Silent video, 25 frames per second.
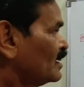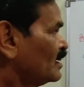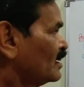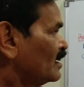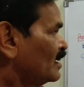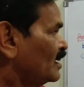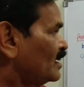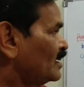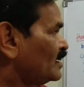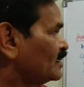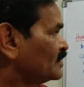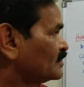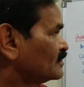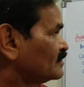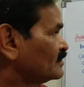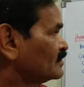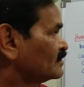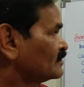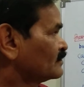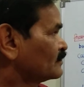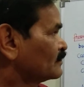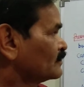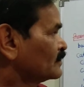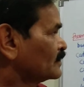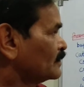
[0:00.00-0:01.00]
and
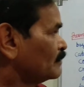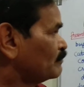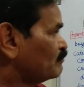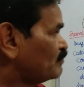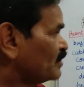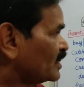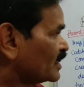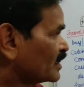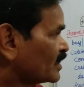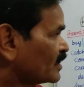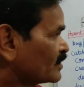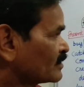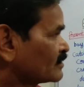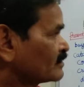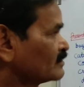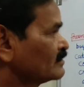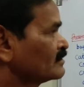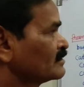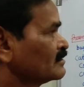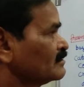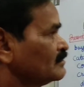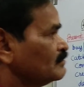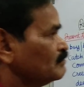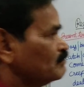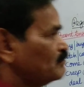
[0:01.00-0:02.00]
began.
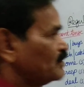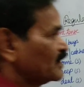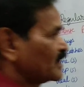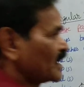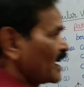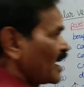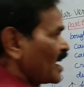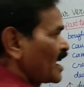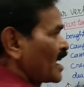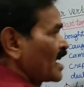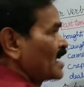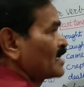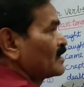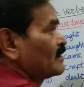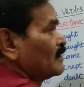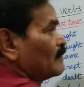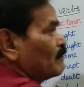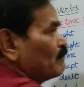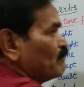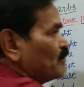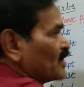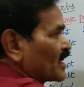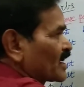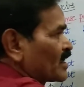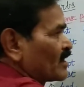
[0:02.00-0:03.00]

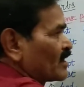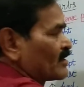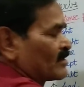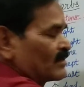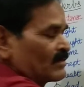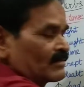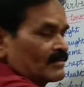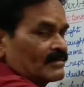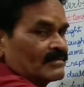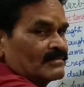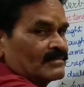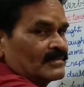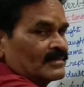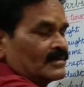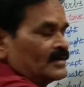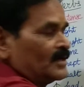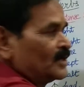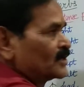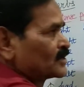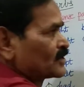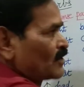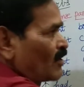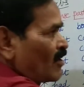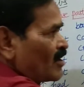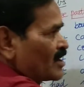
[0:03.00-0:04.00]
It is
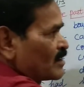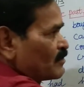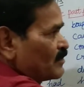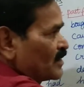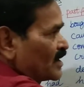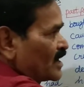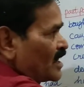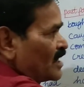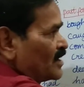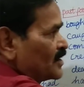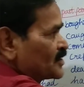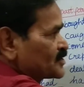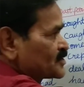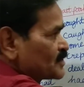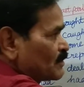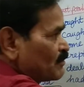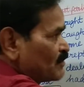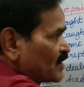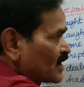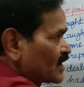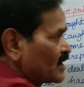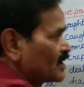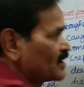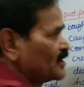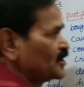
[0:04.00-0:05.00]
not began, it is
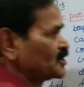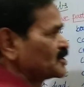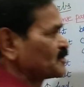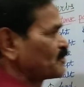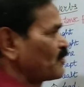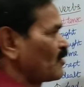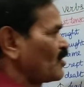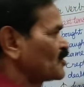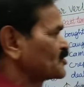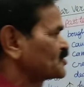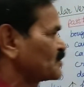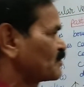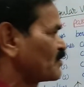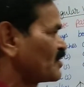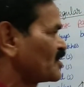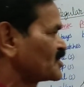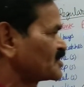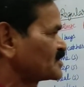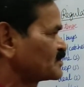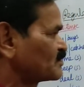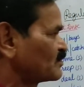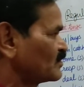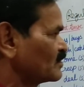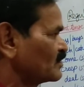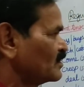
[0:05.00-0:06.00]
begun is past
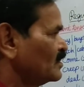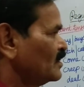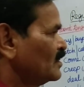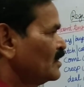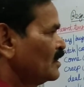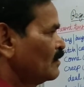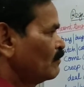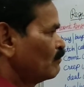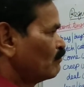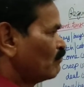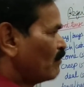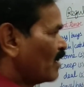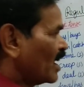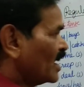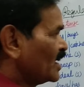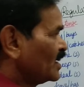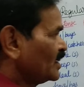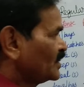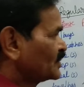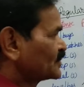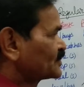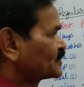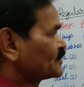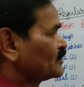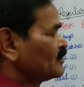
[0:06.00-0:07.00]
participle.
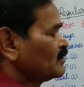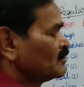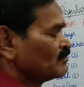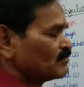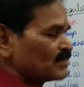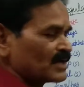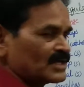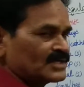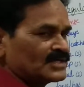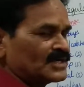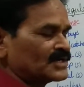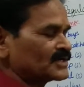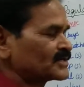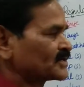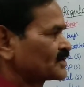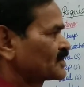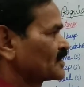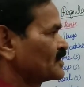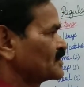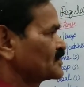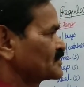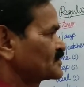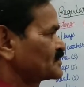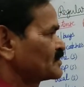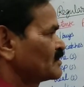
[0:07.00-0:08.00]
Bite, present
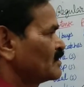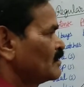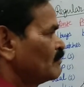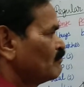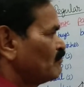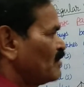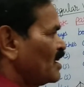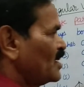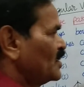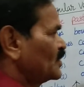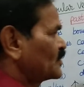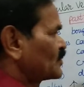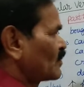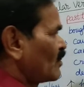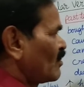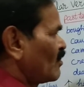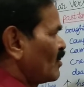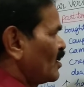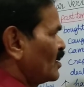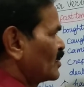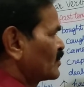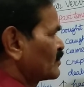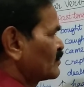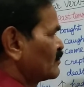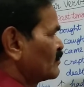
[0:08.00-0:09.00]
tense, bite
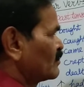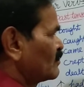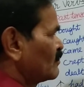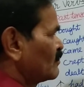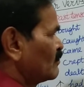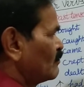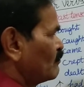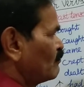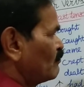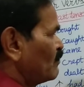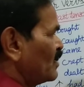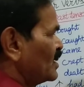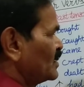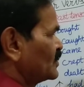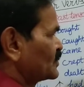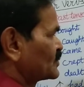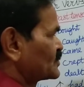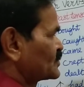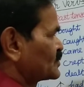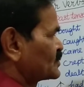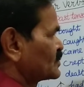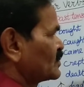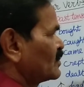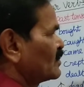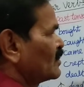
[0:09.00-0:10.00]
or bites,